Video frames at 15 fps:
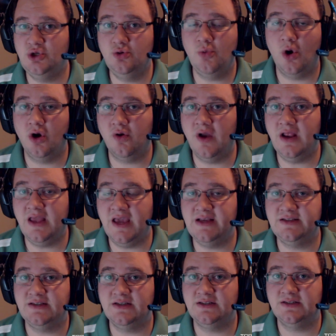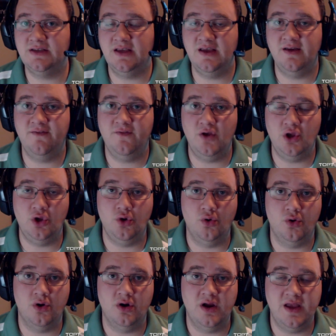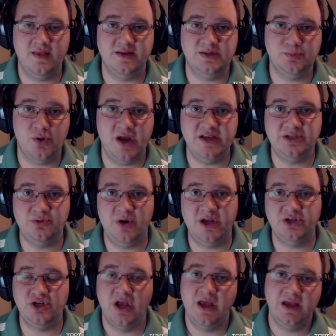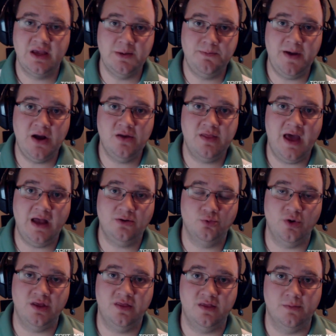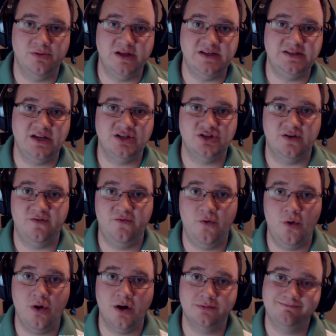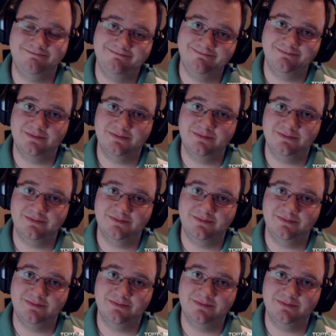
2 more great cases if you're in this price range. Compare that with the PlayStation 4.